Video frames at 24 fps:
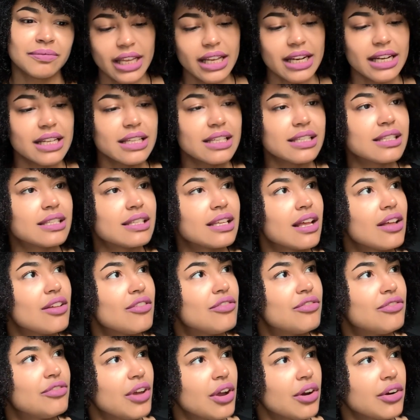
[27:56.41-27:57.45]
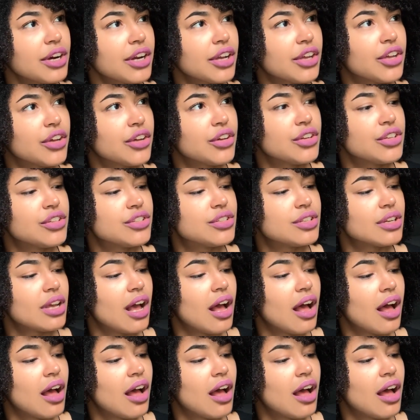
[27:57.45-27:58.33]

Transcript: It is a very good